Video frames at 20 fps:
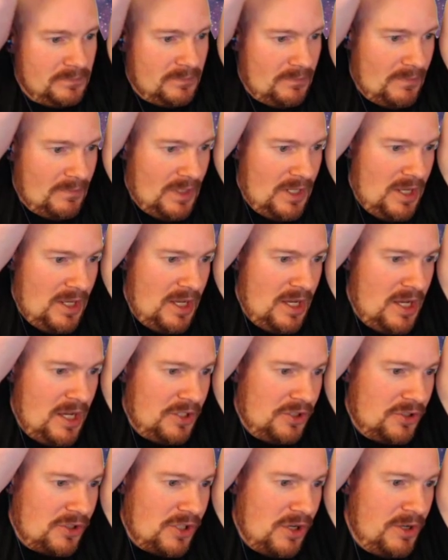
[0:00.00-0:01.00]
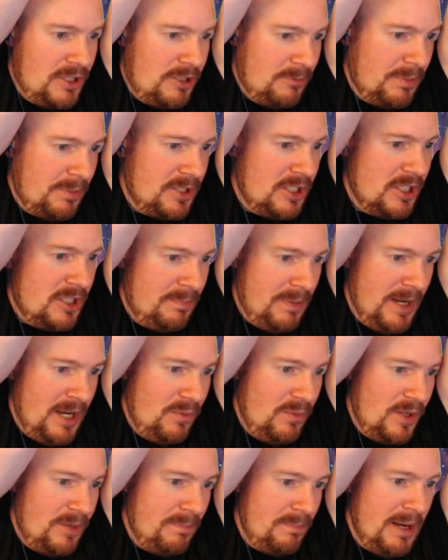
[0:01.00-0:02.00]
Uh, you're going to participate
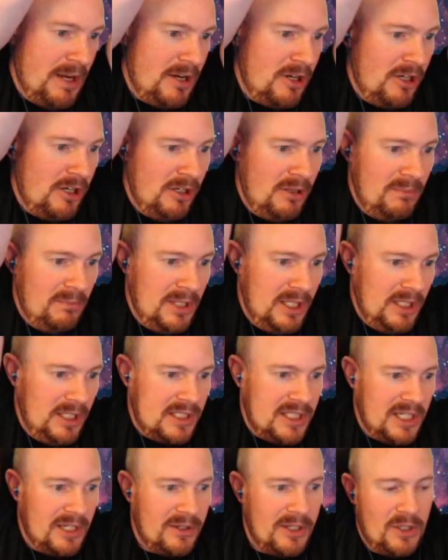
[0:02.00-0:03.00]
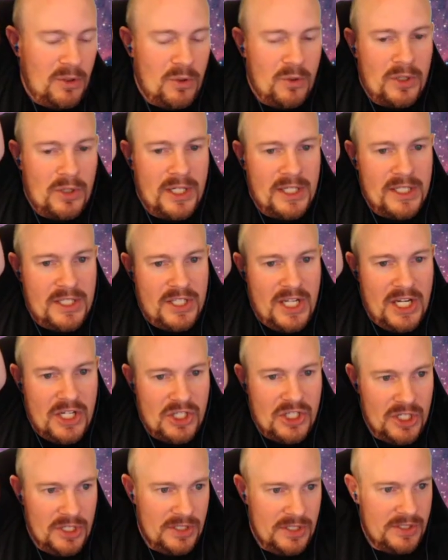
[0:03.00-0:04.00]
with paramilitary
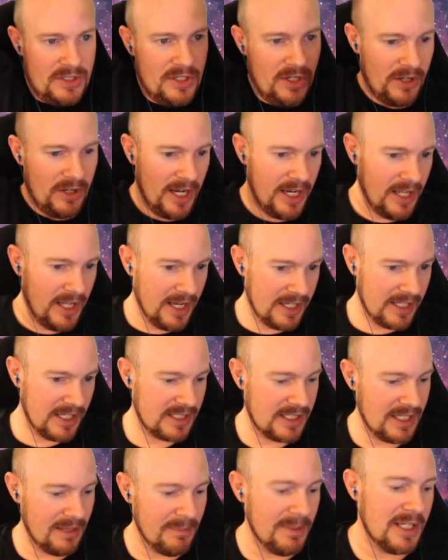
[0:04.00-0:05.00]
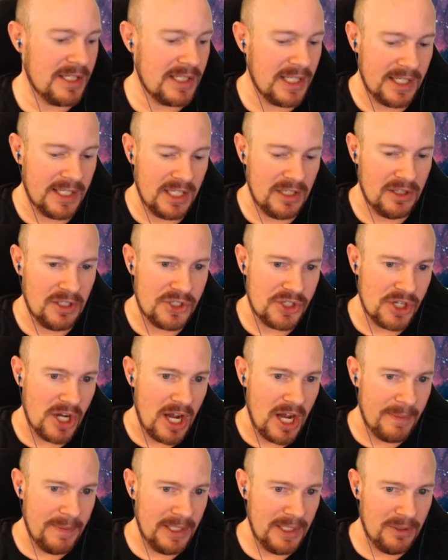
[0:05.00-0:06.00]
organizations. All right. I guess that means like in the
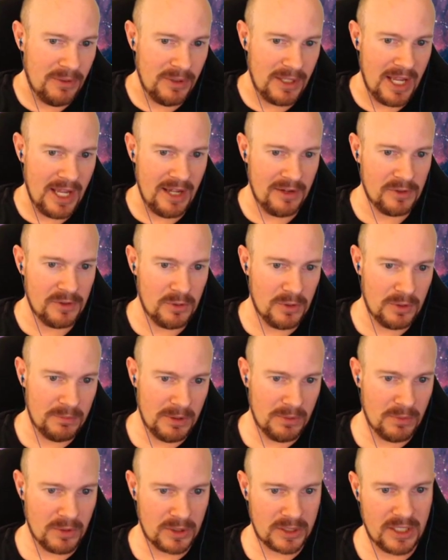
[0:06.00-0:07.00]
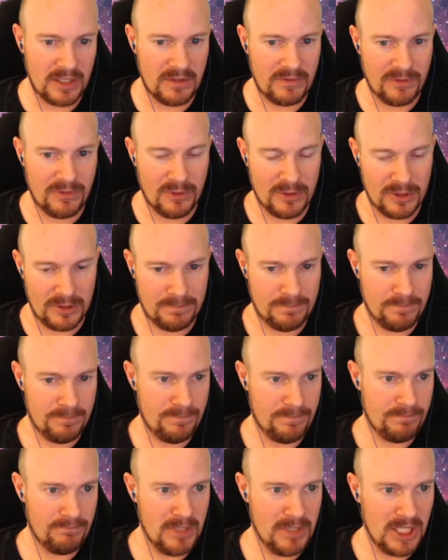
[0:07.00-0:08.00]
job that you would have, you would be working for
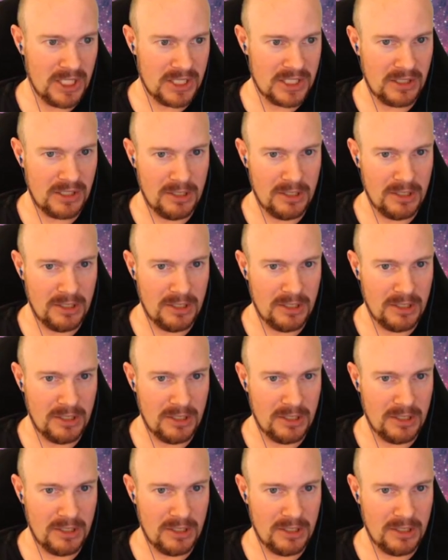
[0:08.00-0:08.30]
military